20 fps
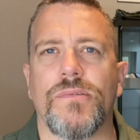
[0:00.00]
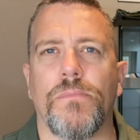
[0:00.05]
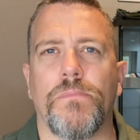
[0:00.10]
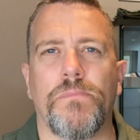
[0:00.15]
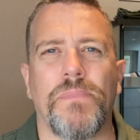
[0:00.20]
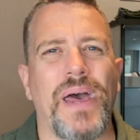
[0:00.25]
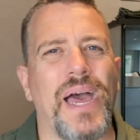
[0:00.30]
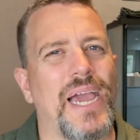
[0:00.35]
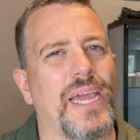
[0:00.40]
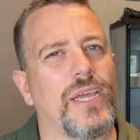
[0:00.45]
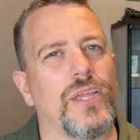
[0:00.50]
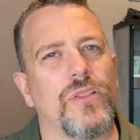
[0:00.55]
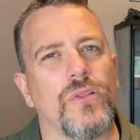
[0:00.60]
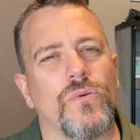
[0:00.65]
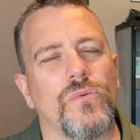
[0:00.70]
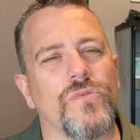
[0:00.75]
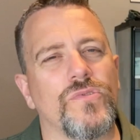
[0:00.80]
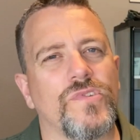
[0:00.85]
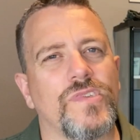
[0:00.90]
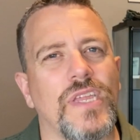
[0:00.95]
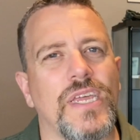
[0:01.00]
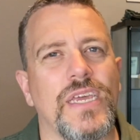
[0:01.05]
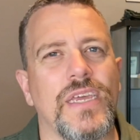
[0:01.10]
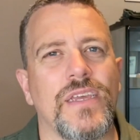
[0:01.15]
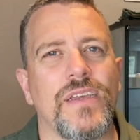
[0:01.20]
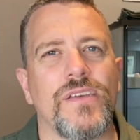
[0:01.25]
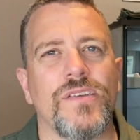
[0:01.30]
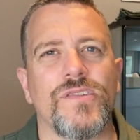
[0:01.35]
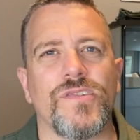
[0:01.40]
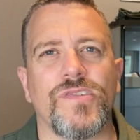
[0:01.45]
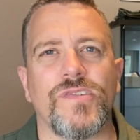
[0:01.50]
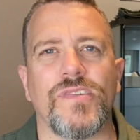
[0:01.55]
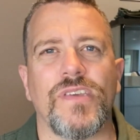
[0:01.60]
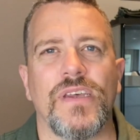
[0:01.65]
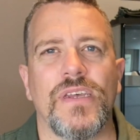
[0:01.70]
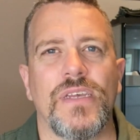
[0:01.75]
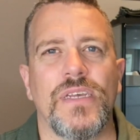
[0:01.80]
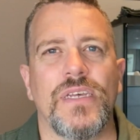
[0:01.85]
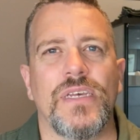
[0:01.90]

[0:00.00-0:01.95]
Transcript: Back in those days,